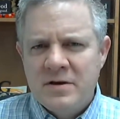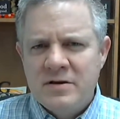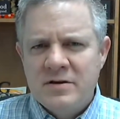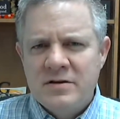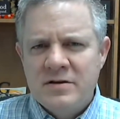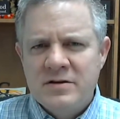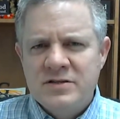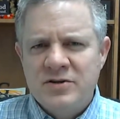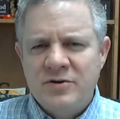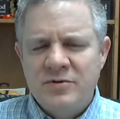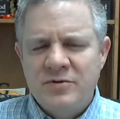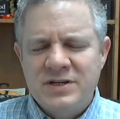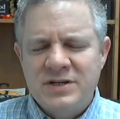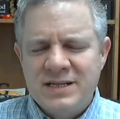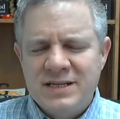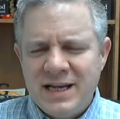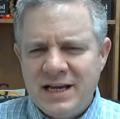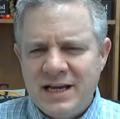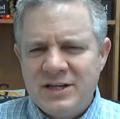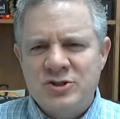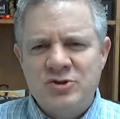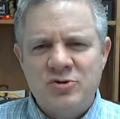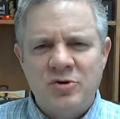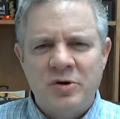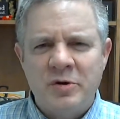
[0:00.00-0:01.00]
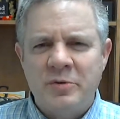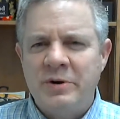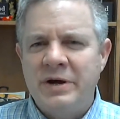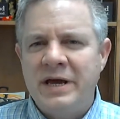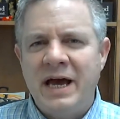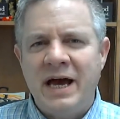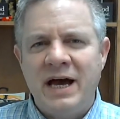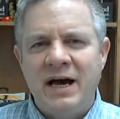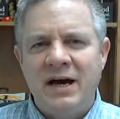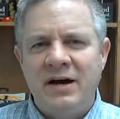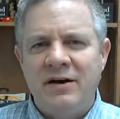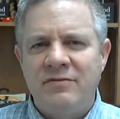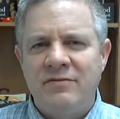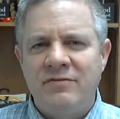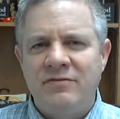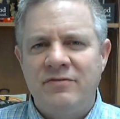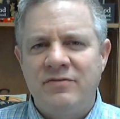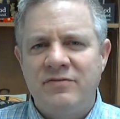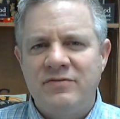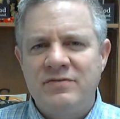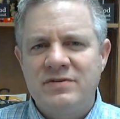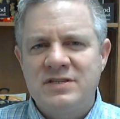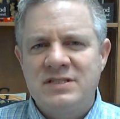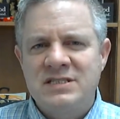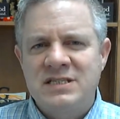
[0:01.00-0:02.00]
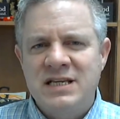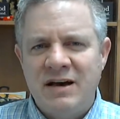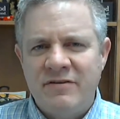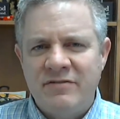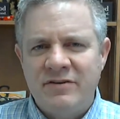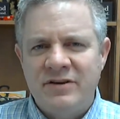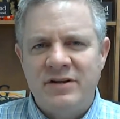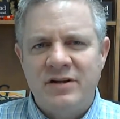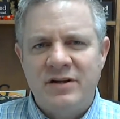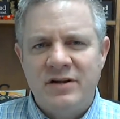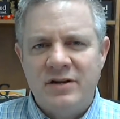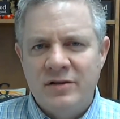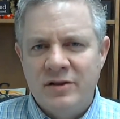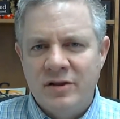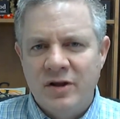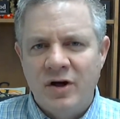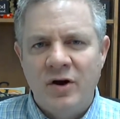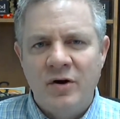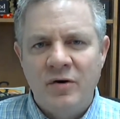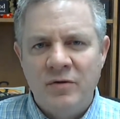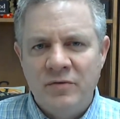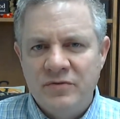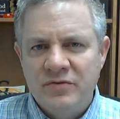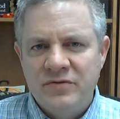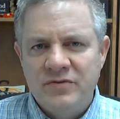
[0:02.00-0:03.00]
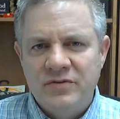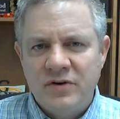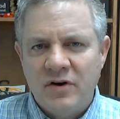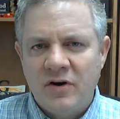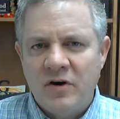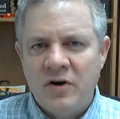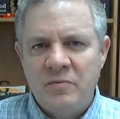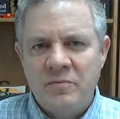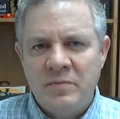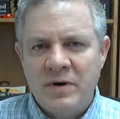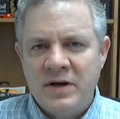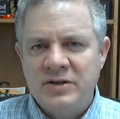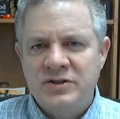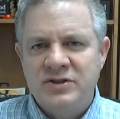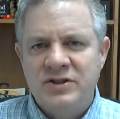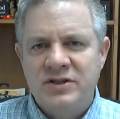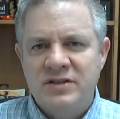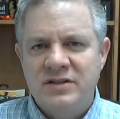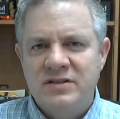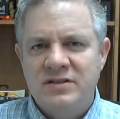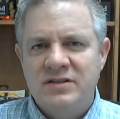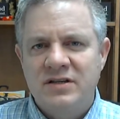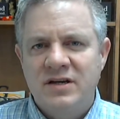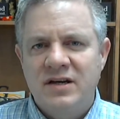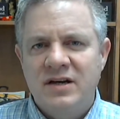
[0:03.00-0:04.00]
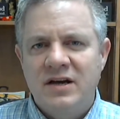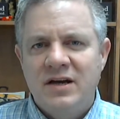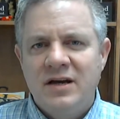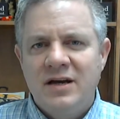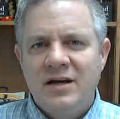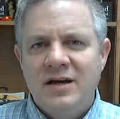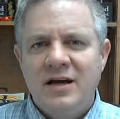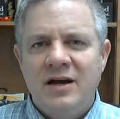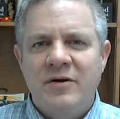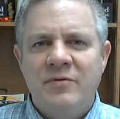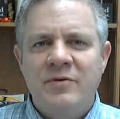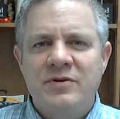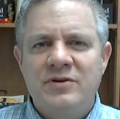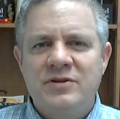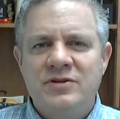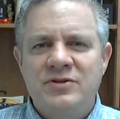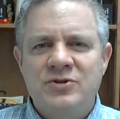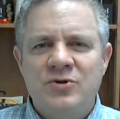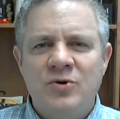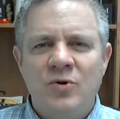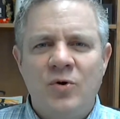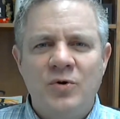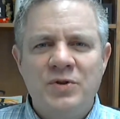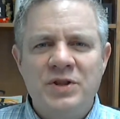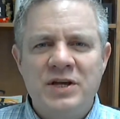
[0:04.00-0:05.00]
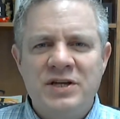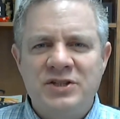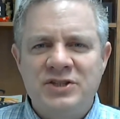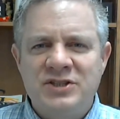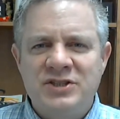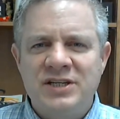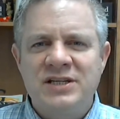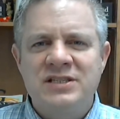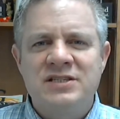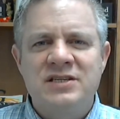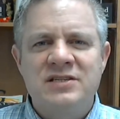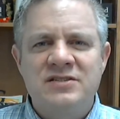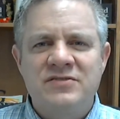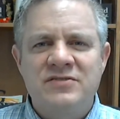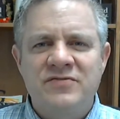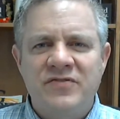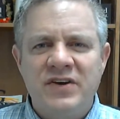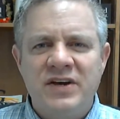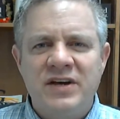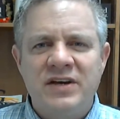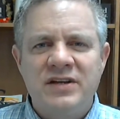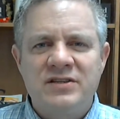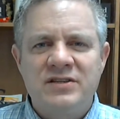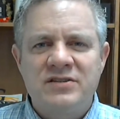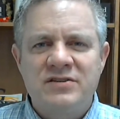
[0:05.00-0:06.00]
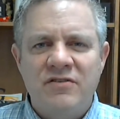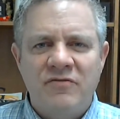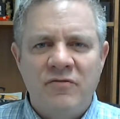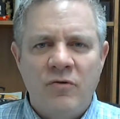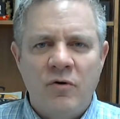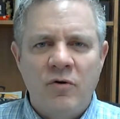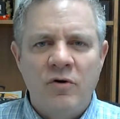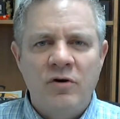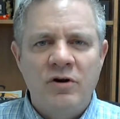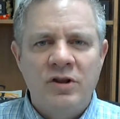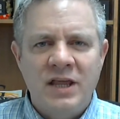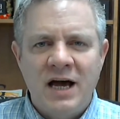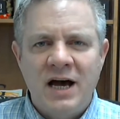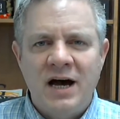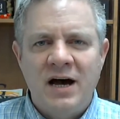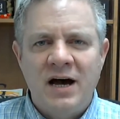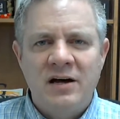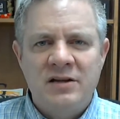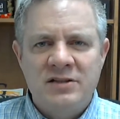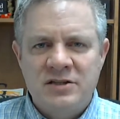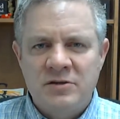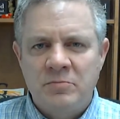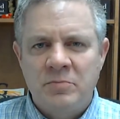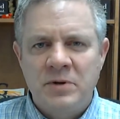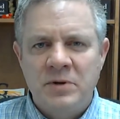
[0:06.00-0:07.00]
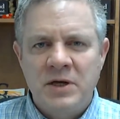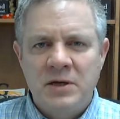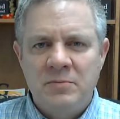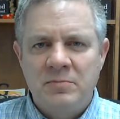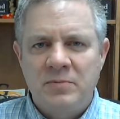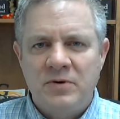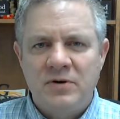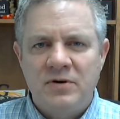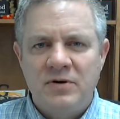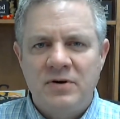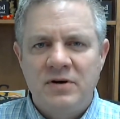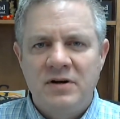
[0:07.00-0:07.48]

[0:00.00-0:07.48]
So in today's story, we have seven loaves are mentioned, and we're told that Jesus feeds four thousand people.